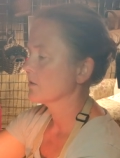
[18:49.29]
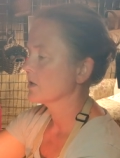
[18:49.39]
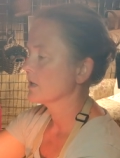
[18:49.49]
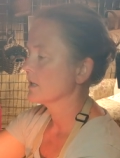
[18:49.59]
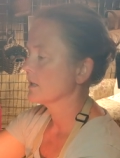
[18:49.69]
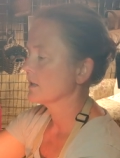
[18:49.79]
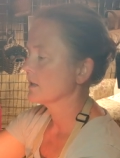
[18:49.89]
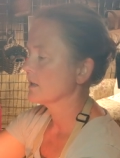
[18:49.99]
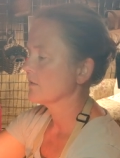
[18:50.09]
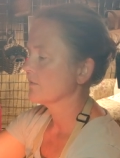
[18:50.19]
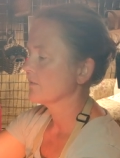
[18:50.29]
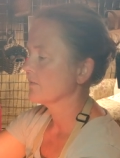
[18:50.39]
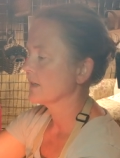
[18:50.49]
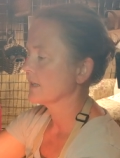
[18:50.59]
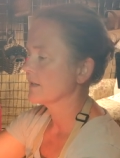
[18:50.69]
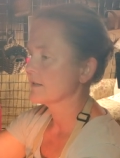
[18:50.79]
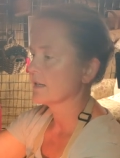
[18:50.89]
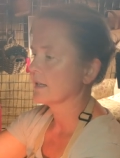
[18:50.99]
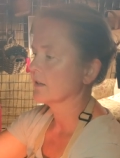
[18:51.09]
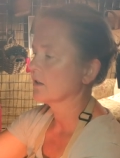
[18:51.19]
she needed the finest that
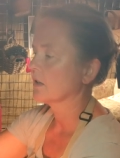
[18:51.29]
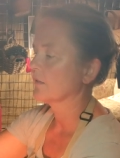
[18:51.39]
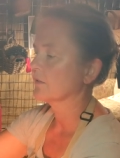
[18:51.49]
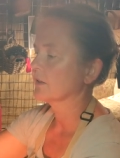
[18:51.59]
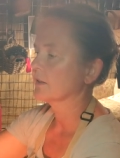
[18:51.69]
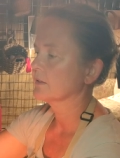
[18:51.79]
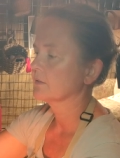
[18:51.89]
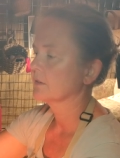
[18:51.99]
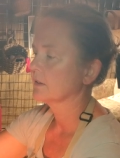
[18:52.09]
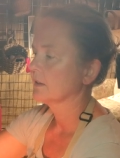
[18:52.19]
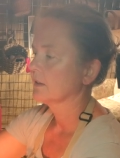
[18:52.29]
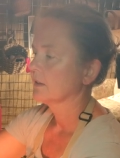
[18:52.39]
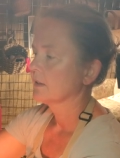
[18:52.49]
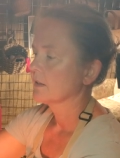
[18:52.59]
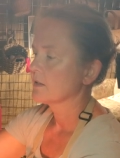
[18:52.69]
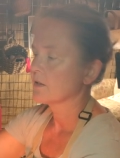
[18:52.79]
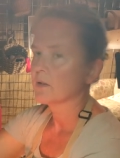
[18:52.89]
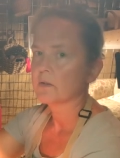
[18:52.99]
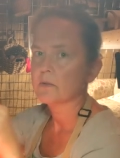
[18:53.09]
I could offer. So,